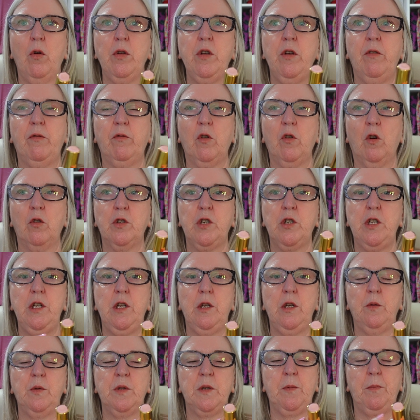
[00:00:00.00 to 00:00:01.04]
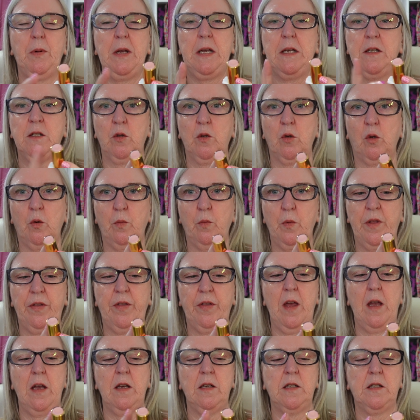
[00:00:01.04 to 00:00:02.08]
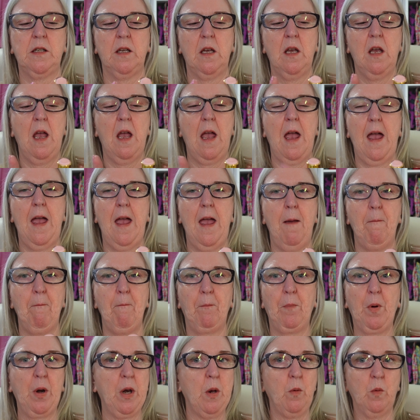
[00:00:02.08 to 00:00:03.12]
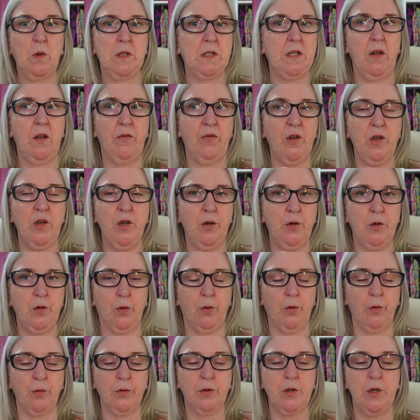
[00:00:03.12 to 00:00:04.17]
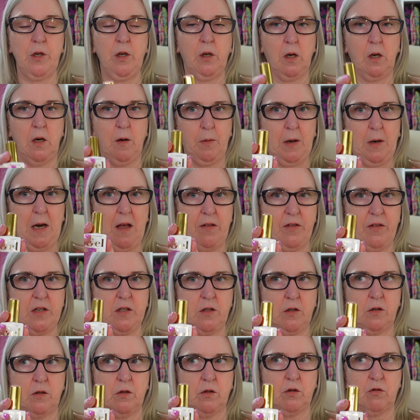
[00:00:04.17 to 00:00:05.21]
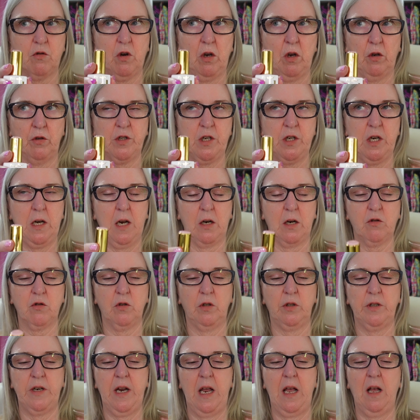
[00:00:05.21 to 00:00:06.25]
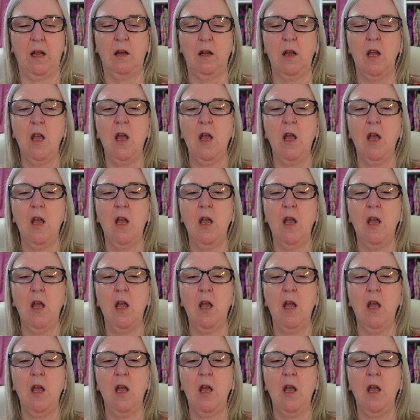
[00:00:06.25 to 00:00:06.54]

you've got to use a base coat with this, but it was saying that you don't. You can apply this straight onto your natural nail.